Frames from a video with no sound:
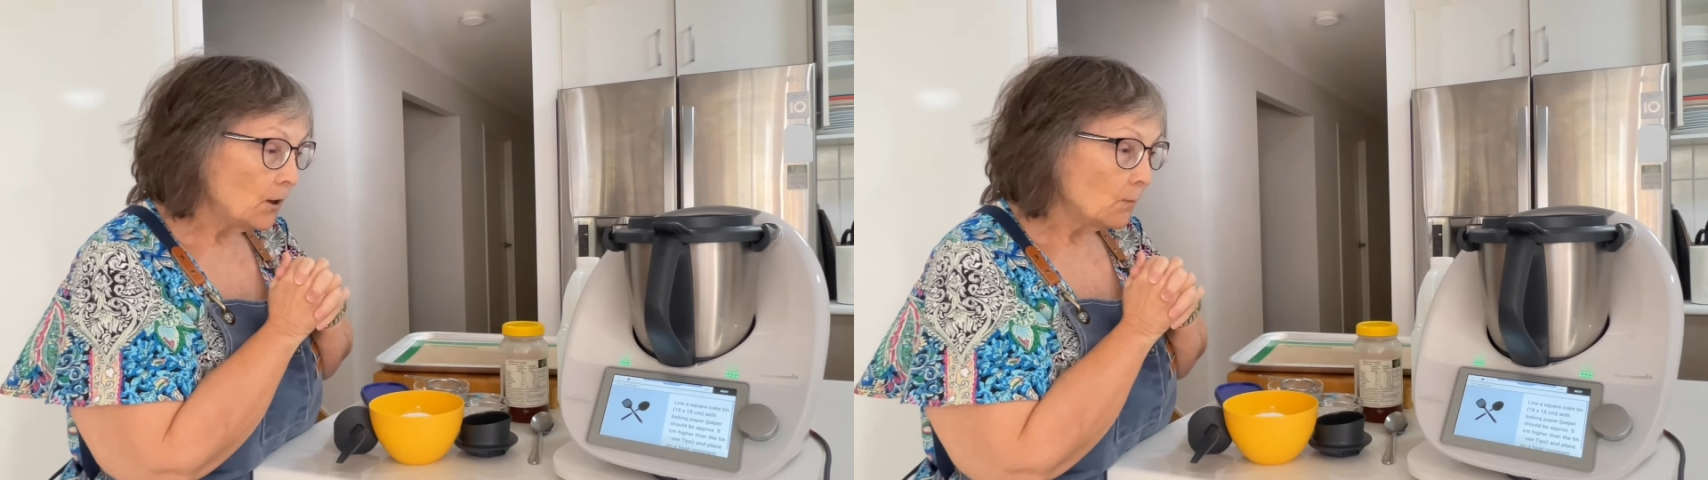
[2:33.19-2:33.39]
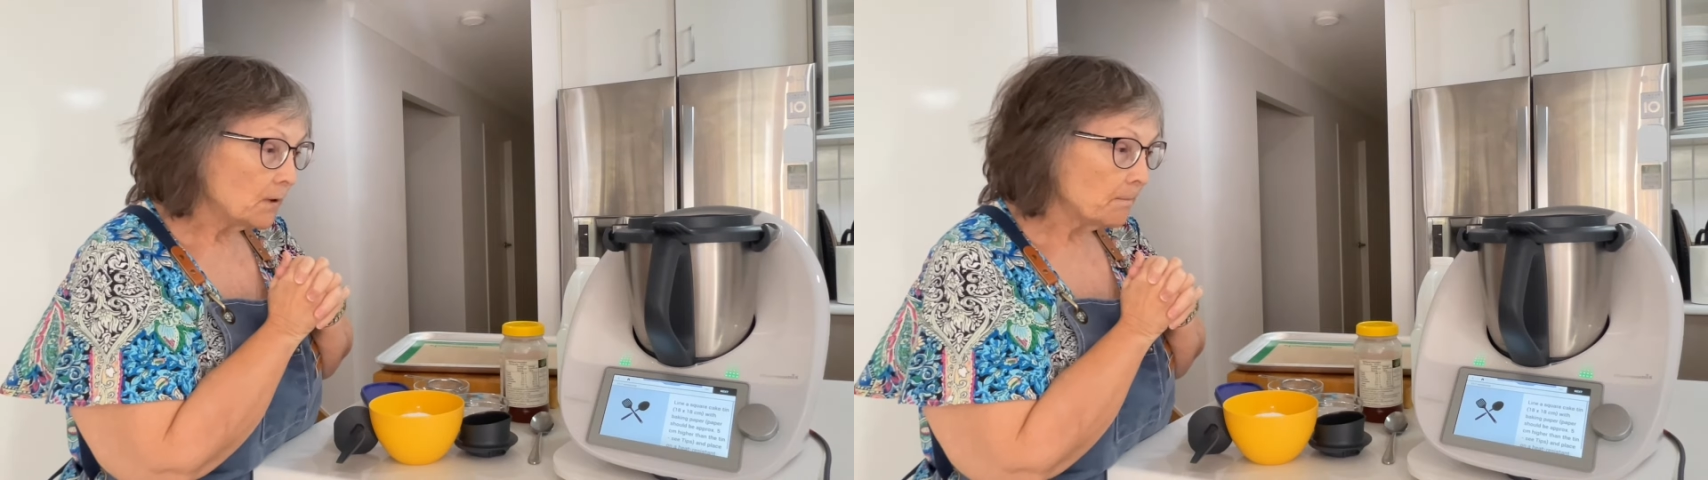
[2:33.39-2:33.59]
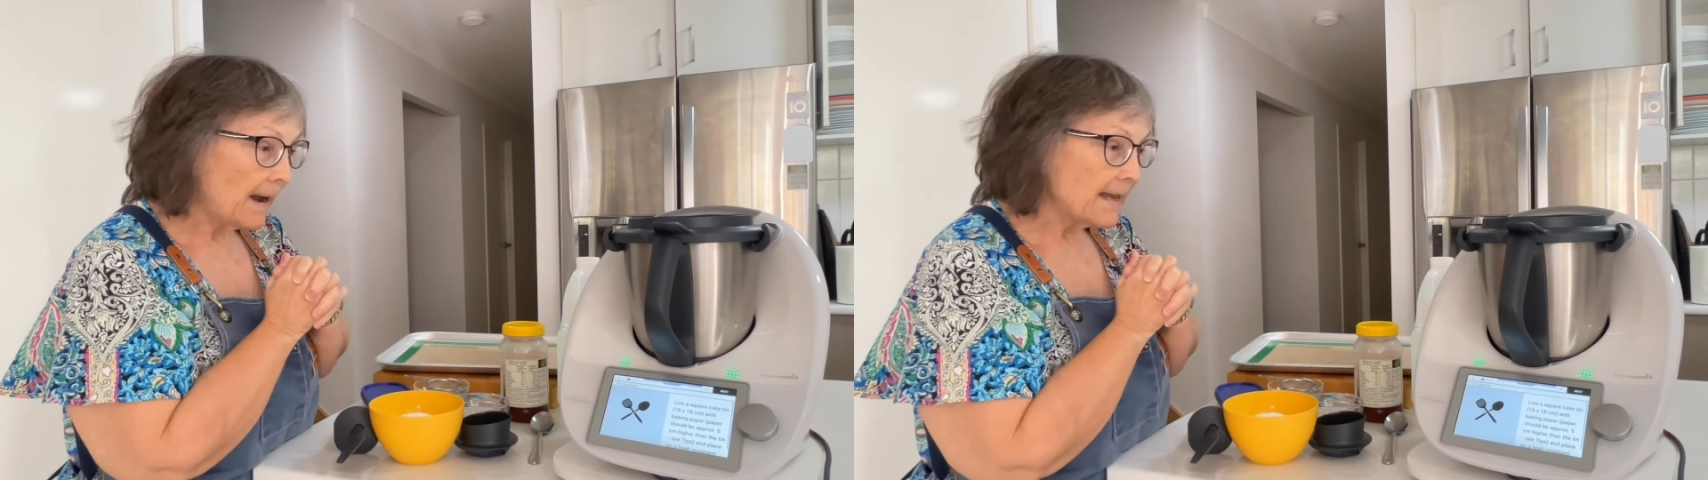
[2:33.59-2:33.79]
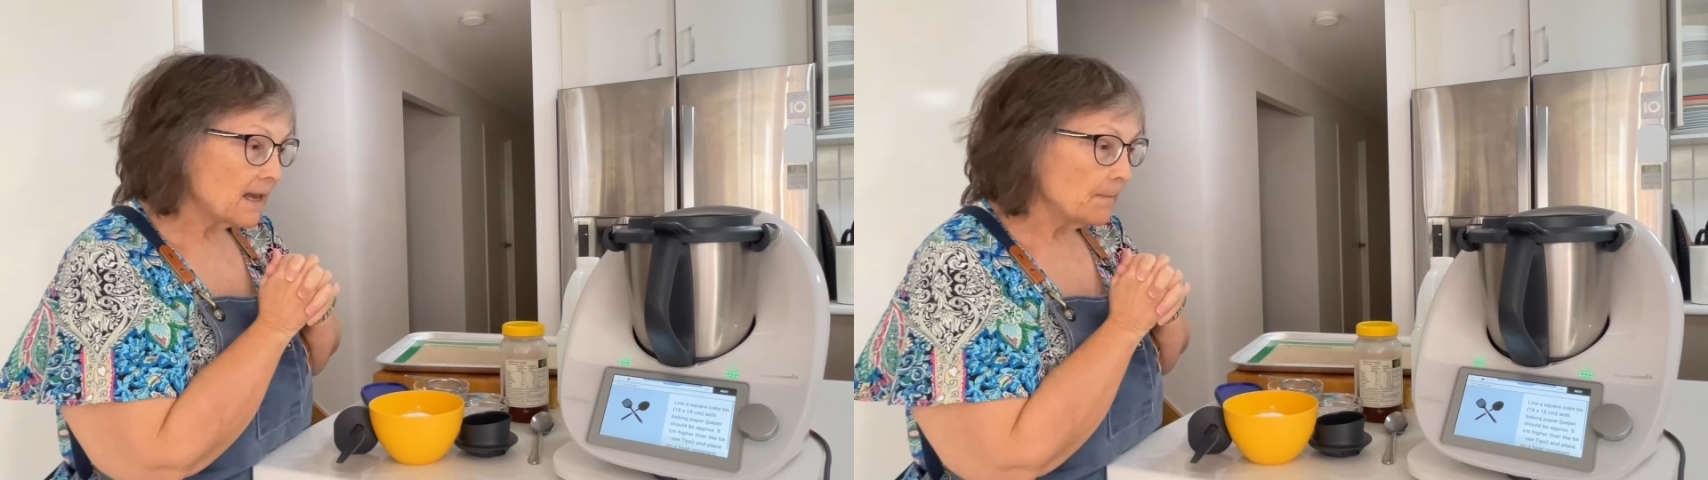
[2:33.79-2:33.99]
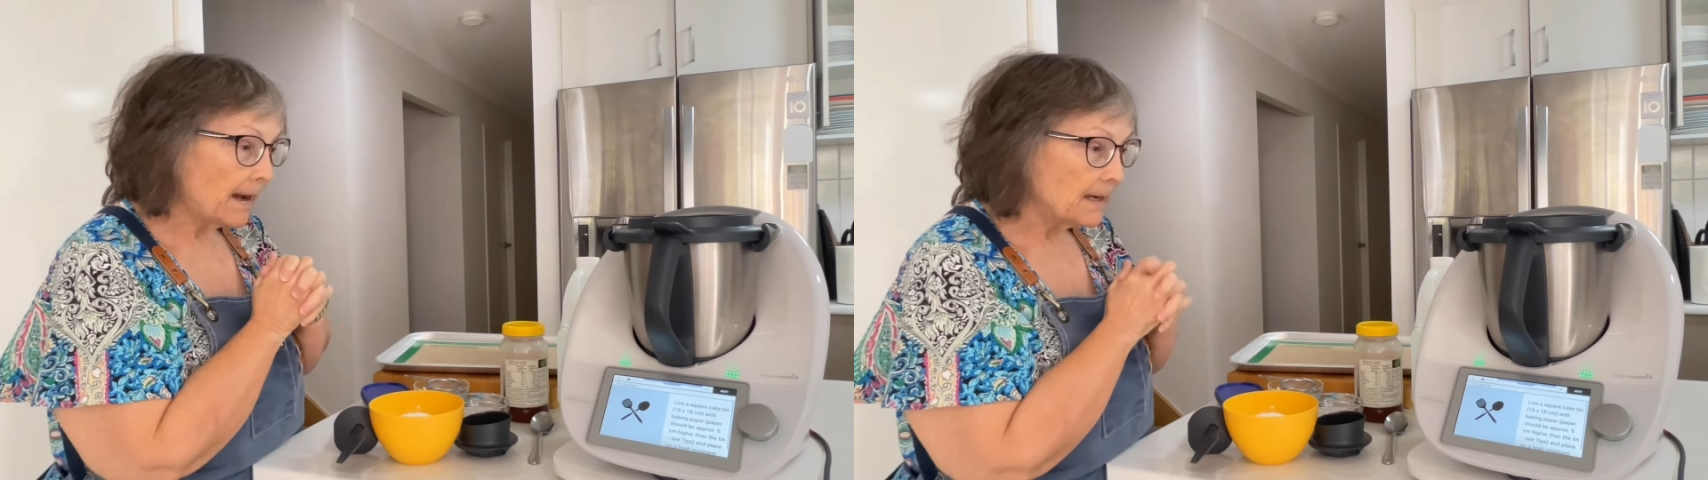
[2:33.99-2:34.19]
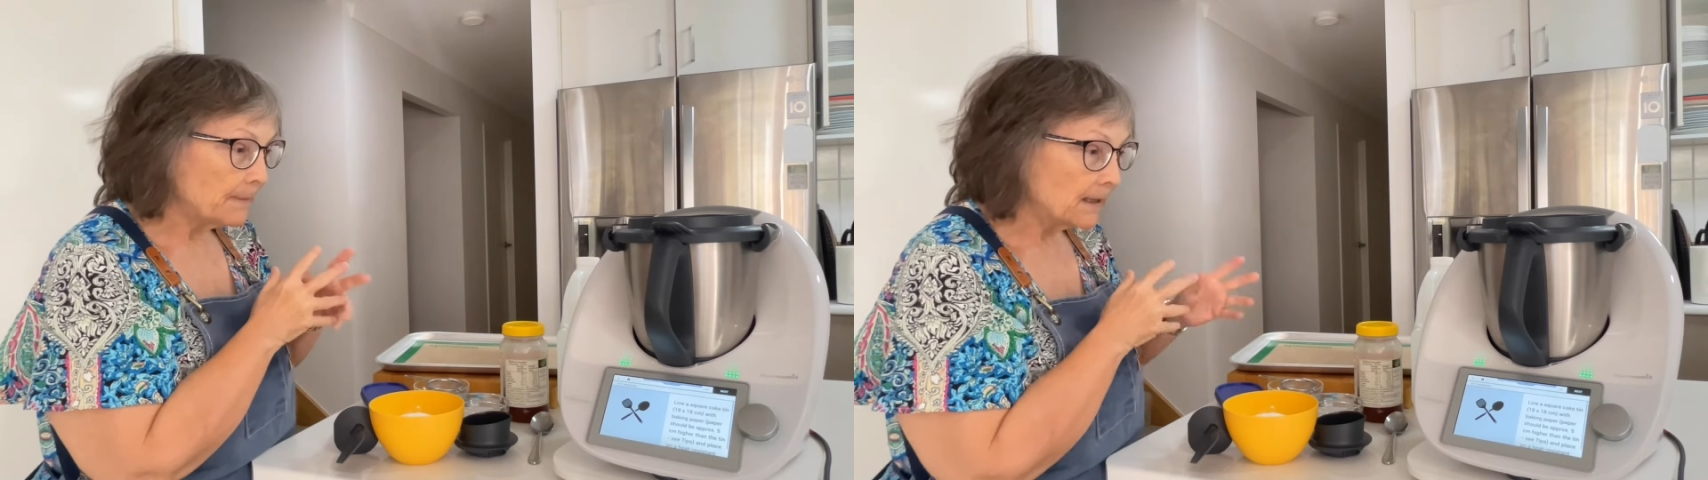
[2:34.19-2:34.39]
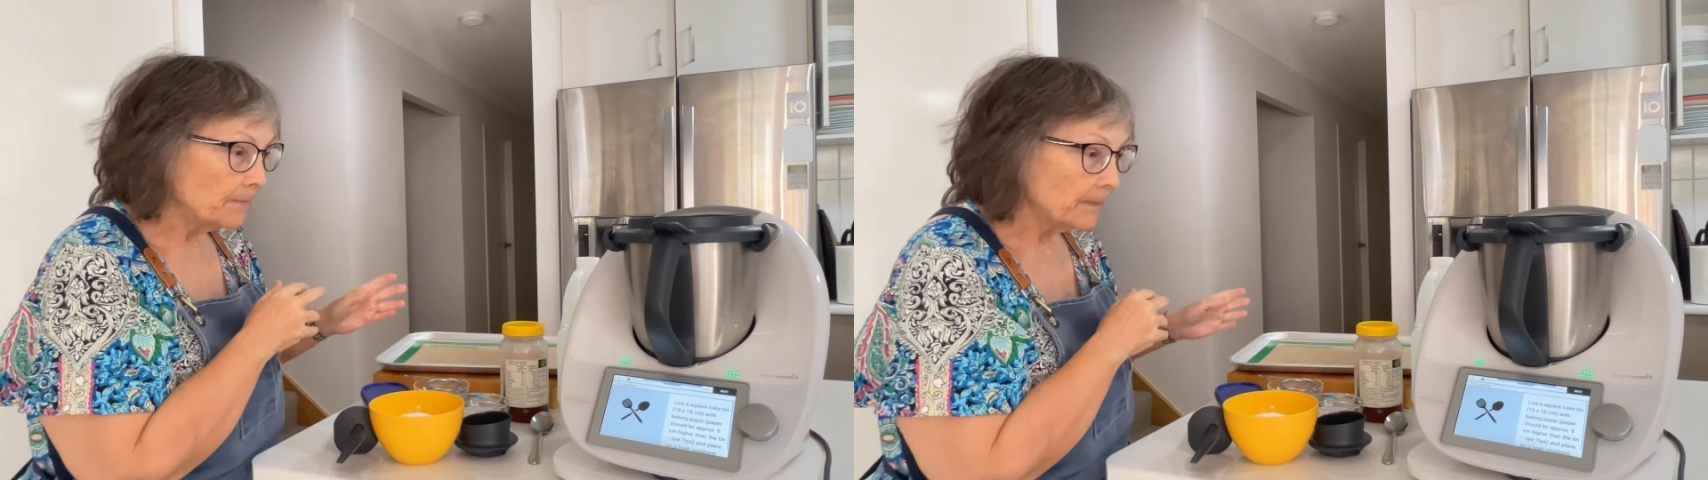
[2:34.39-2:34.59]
with baking paper.